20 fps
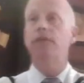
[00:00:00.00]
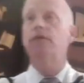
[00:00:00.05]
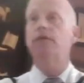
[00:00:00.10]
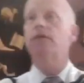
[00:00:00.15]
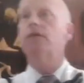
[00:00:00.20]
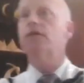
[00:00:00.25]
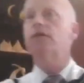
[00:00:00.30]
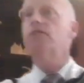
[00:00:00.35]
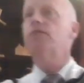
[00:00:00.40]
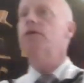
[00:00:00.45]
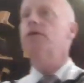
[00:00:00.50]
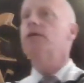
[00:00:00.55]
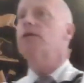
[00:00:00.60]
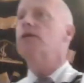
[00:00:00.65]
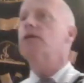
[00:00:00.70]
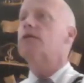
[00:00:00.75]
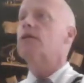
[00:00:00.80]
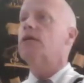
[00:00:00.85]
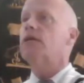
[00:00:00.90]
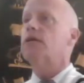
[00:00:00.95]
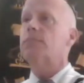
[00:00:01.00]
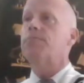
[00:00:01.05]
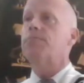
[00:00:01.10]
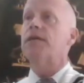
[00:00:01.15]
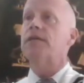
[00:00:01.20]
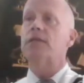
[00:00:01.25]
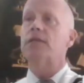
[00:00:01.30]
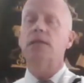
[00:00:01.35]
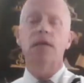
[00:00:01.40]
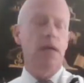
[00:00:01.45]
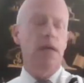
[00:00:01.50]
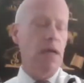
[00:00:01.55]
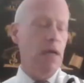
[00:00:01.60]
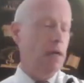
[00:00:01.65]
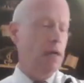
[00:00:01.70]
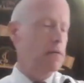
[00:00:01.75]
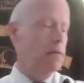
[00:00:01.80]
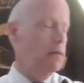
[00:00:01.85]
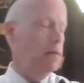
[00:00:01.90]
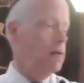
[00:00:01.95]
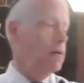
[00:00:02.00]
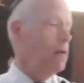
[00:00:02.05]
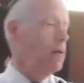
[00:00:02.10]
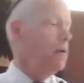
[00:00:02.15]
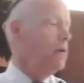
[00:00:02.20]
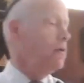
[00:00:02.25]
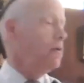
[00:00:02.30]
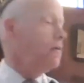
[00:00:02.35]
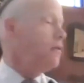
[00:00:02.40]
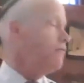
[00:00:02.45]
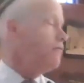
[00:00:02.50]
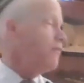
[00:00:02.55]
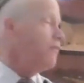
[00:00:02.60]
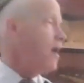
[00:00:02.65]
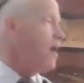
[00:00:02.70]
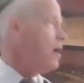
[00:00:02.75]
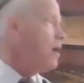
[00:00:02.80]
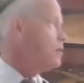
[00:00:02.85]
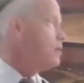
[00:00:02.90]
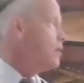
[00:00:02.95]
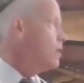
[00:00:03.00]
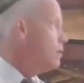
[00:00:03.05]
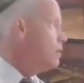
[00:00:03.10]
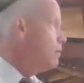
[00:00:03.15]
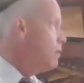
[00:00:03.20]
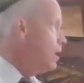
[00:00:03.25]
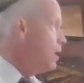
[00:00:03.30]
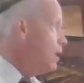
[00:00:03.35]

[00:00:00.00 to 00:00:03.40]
their civilians as best they can, the fact that they're